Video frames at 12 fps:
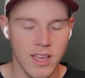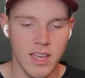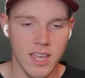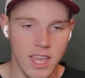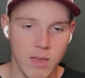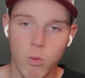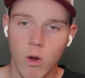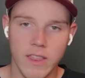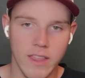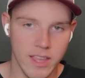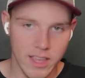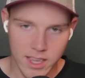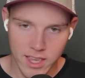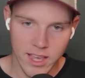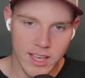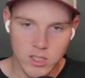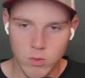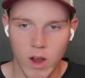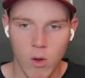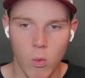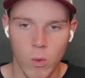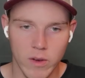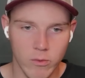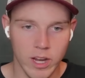his route
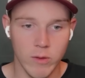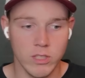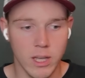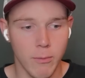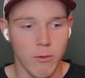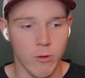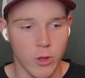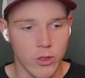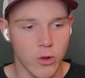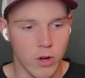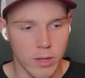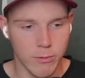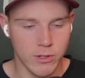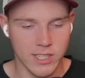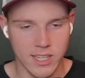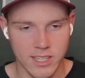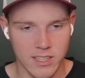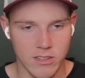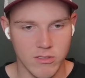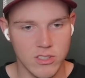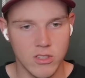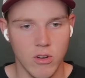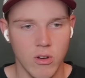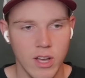win rate was up over 30% on those.
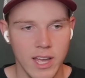So